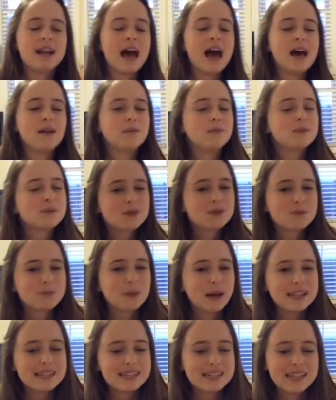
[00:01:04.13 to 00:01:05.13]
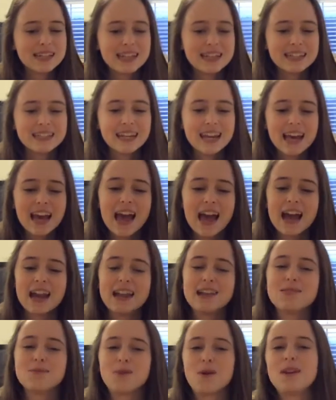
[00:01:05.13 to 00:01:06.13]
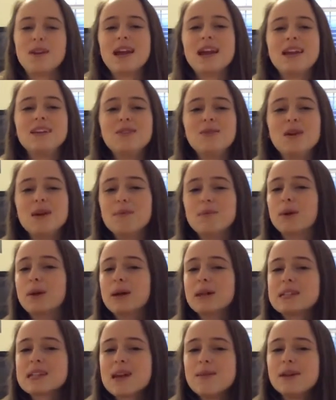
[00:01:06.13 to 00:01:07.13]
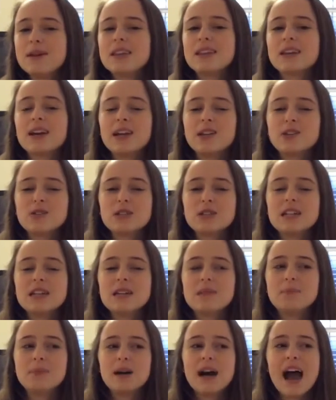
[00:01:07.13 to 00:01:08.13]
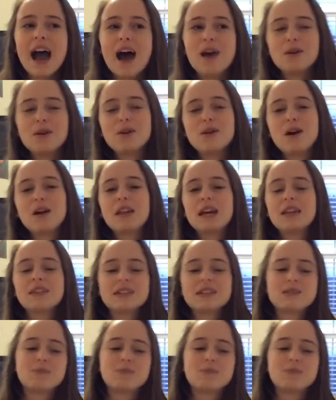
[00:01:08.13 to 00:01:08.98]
Adams was president, and he didn't want any new immigrants coming in the country, but I don't know a lot of, like, the